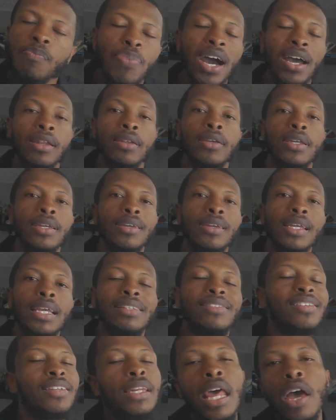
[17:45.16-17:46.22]
But
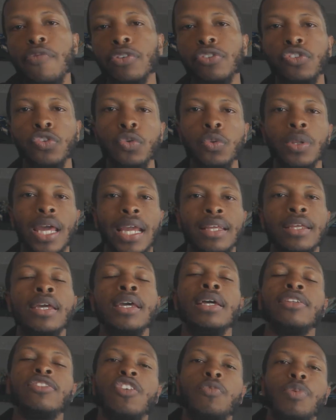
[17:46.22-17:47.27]
it's never too late
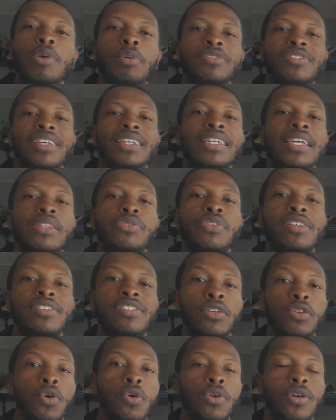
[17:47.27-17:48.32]
to be able to get
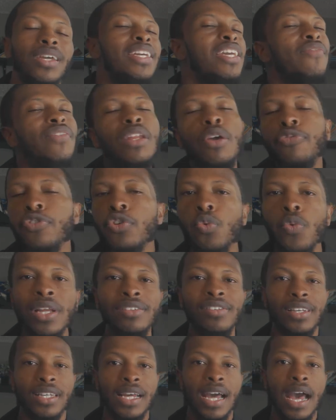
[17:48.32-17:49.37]
this in order. Even if you
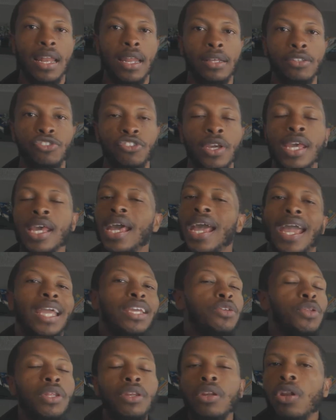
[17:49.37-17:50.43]
went to college
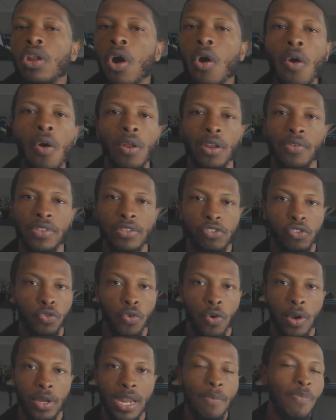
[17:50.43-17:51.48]
and you didn't know all of this
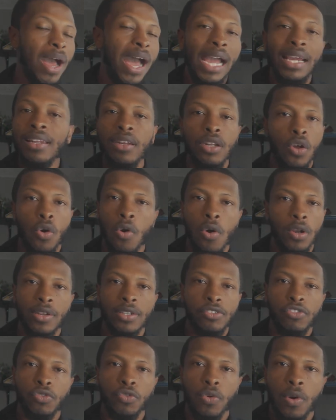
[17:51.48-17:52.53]
growing up. I didn't know all
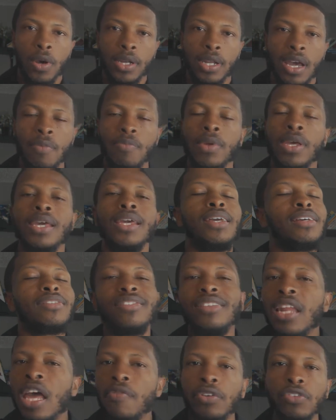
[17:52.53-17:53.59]
of this growing up.
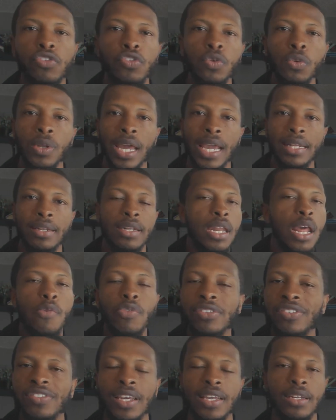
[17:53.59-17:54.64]
It's never too late.
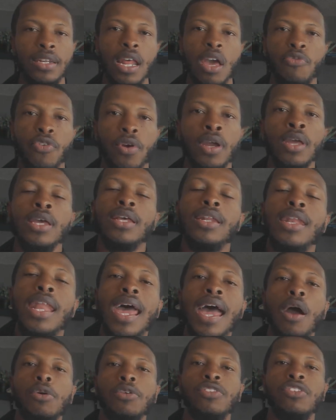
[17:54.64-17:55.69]
Never say never.
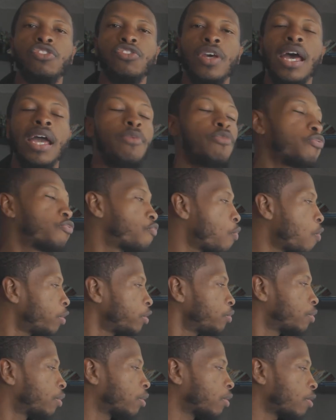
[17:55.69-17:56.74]
Now is a time
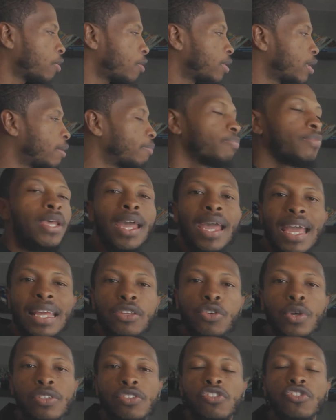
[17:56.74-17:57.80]
for you to learn it
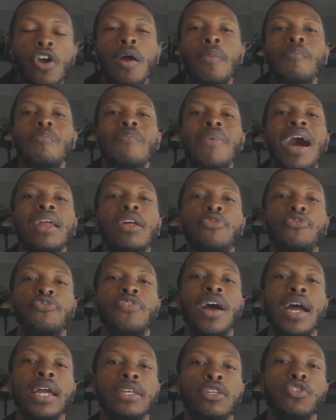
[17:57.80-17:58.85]
and you can start
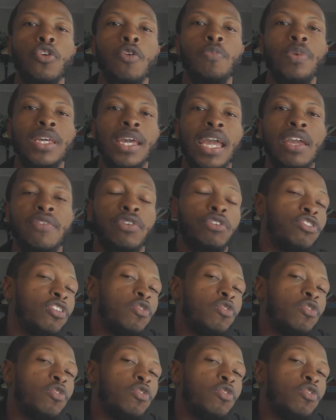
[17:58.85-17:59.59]
modifying your behavior.